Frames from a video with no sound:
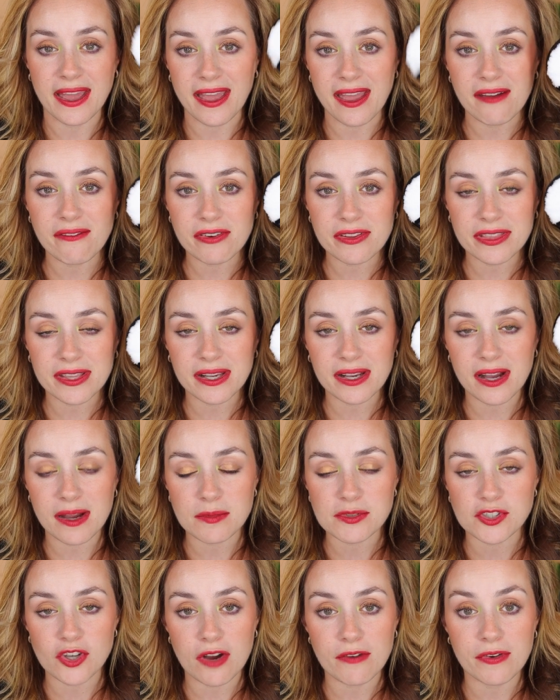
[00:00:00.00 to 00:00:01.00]
Everything
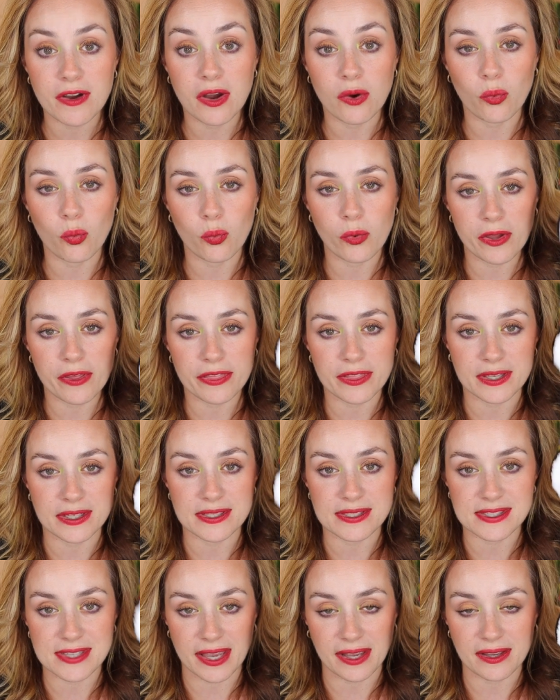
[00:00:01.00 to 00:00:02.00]
comes off within
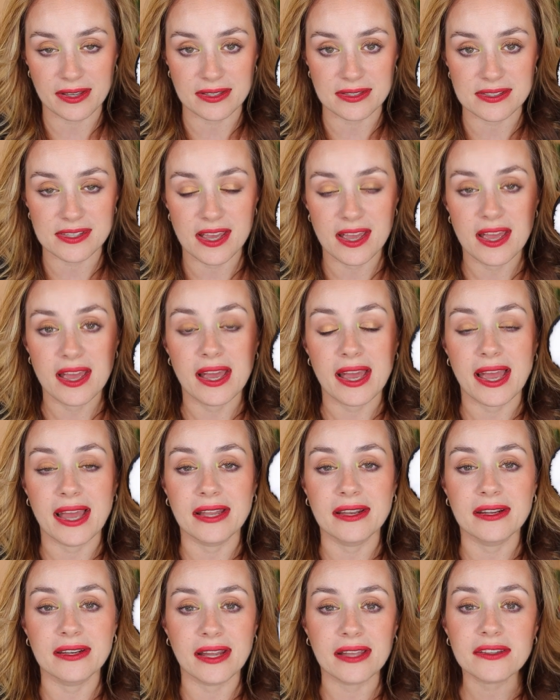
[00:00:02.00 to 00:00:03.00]
seconds.
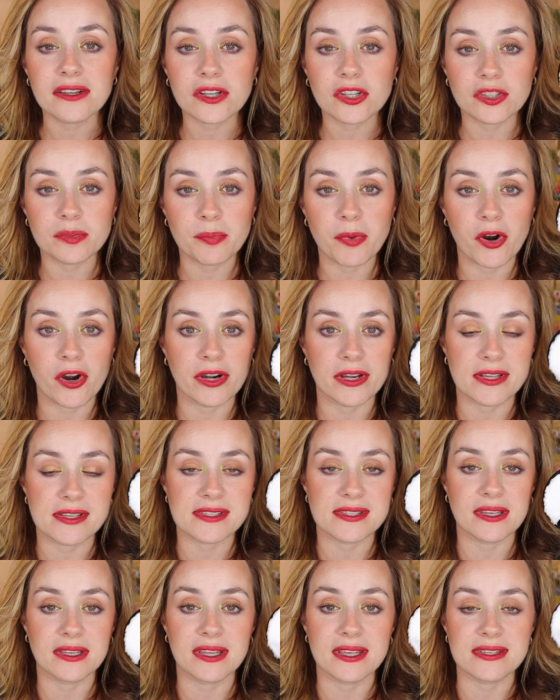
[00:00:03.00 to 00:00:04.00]
And another good part is
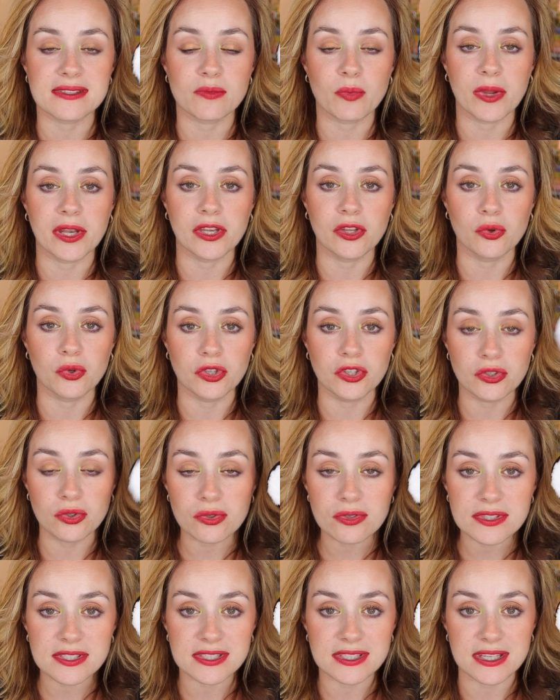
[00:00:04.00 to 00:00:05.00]
that is when you
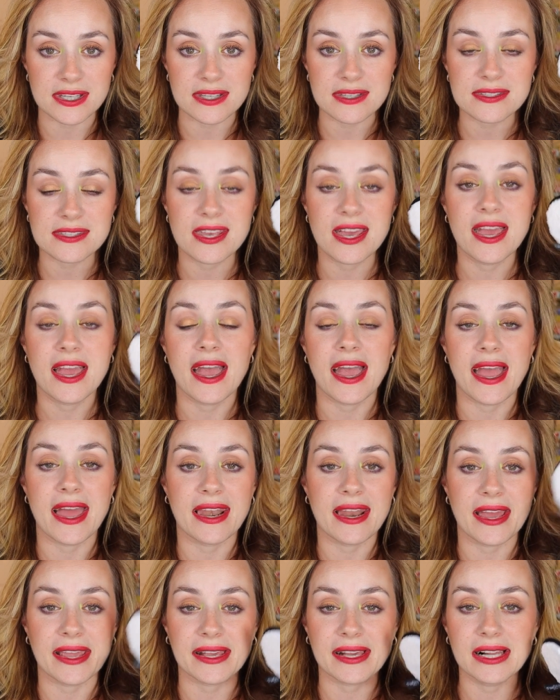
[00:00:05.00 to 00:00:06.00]
use this and
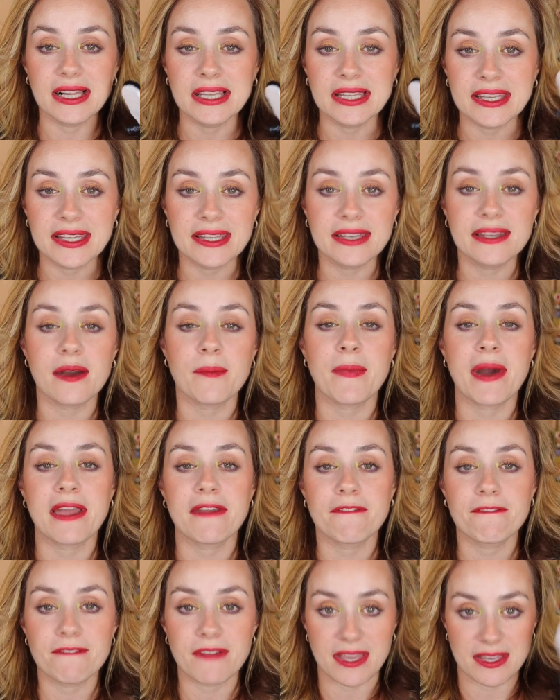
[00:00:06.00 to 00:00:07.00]
I clean my
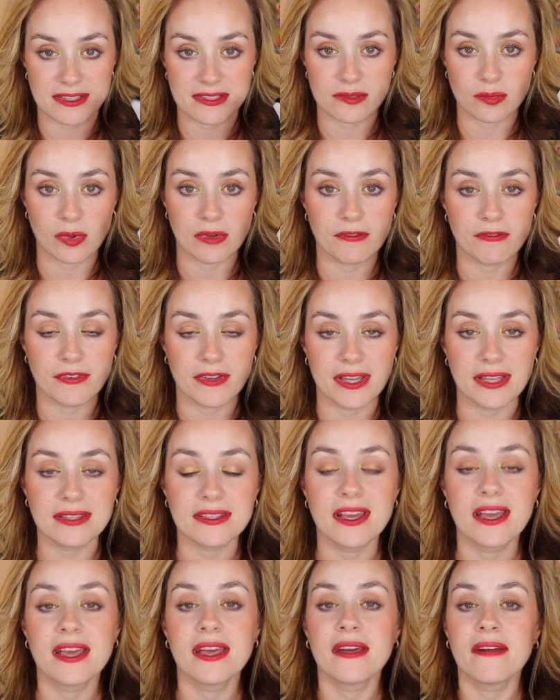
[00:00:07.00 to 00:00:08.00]
face with it,
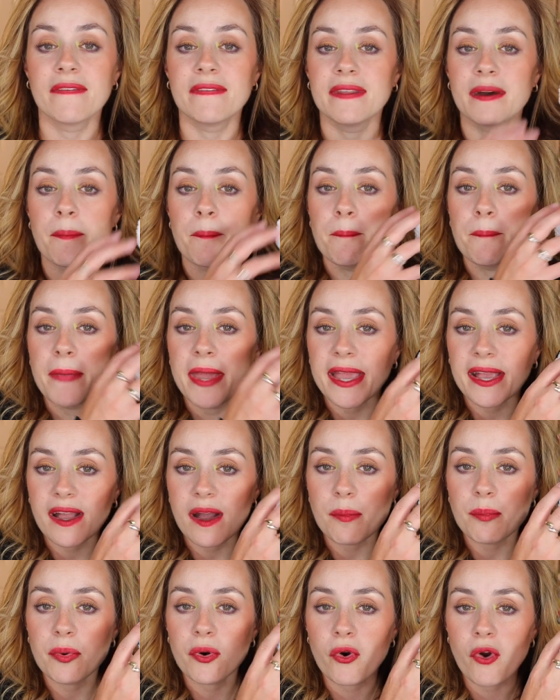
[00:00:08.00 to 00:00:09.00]
the
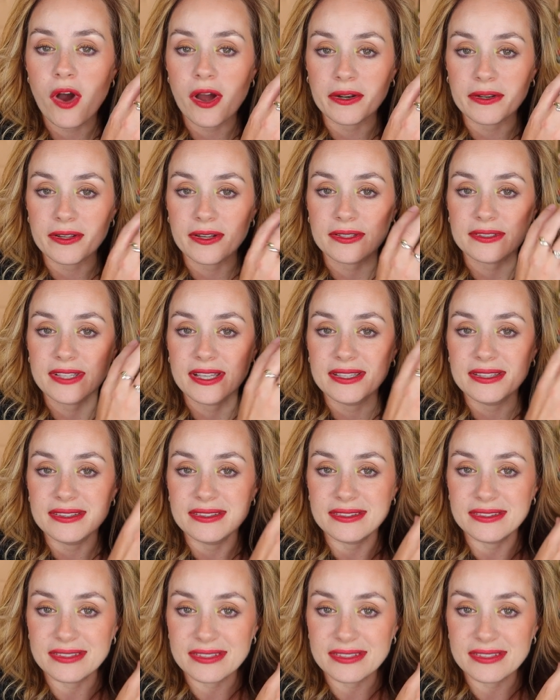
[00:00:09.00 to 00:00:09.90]
makeup product that